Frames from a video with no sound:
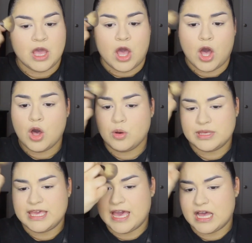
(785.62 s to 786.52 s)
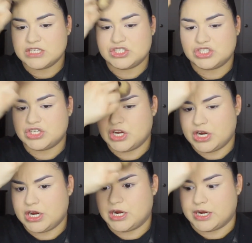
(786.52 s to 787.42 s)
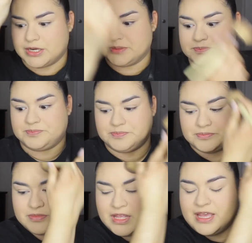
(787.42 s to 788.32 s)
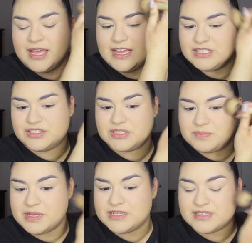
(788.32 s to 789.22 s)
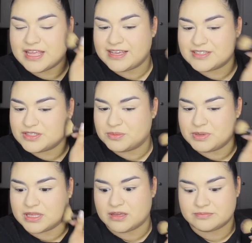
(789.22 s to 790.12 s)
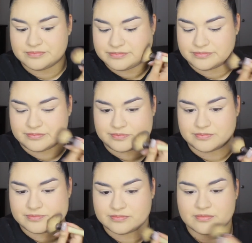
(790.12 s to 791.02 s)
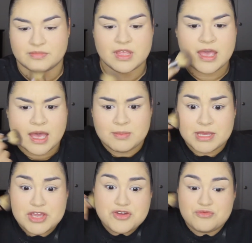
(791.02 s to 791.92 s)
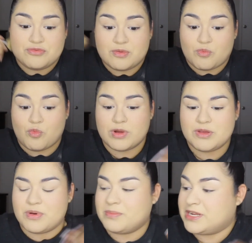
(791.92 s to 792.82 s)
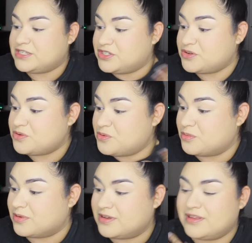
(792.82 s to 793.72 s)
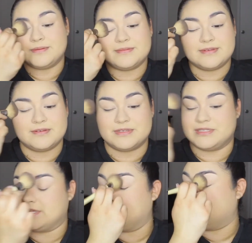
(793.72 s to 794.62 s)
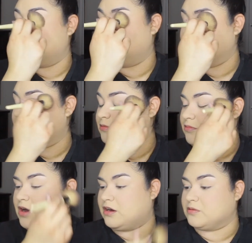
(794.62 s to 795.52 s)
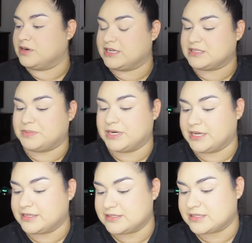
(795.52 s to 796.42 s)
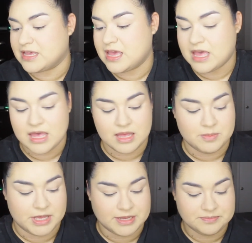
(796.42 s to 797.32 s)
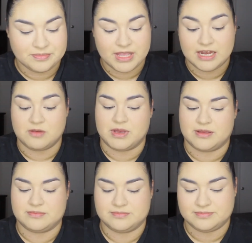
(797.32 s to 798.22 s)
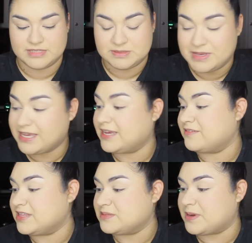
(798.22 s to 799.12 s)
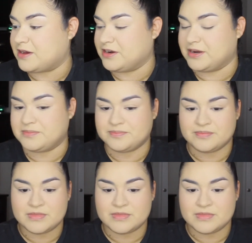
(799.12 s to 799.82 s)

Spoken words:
Oh yeah, sure. And she's just being like super like, I'm like, what do you want me to do? It was just like a very awkward experience. But anyway, speaking of this powder,